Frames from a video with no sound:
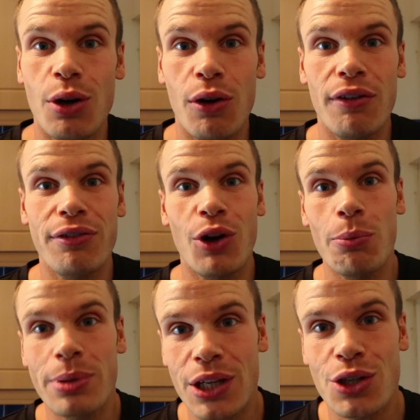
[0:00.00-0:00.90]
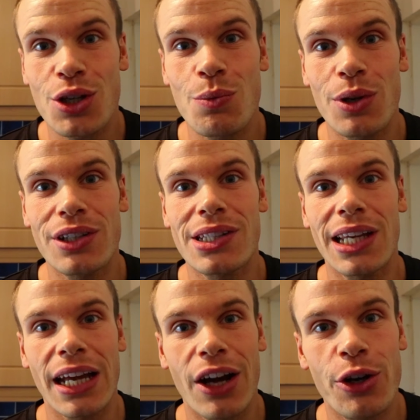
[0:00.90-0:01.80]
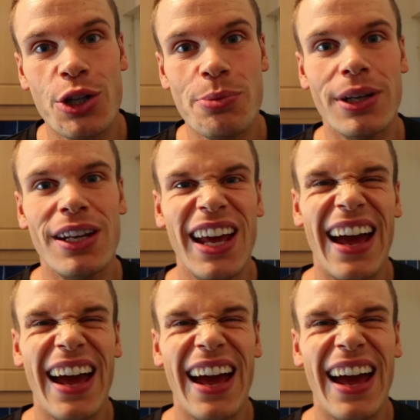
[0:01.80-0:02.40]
of competition where there's the encouragement,